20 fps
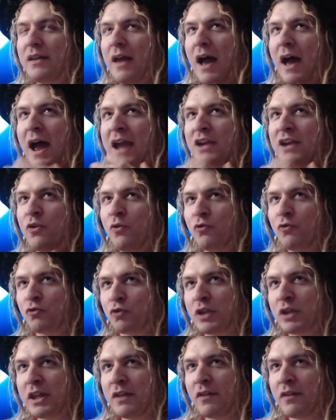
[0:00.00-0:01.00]
I don't
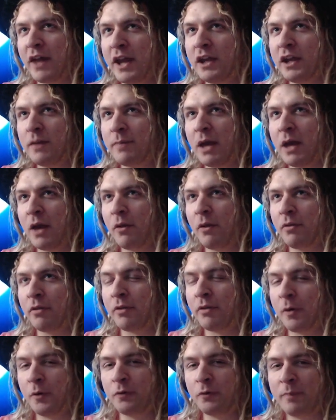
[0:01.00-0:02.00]
really like about
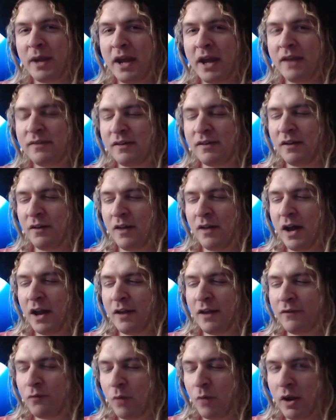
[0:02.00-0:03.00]
those bands and a lot
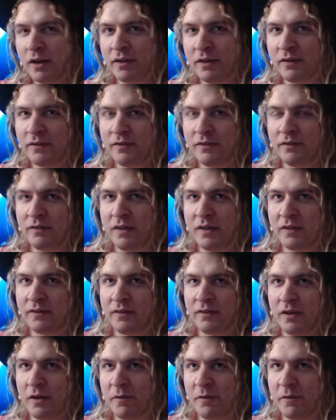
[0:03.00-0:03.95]
of what is this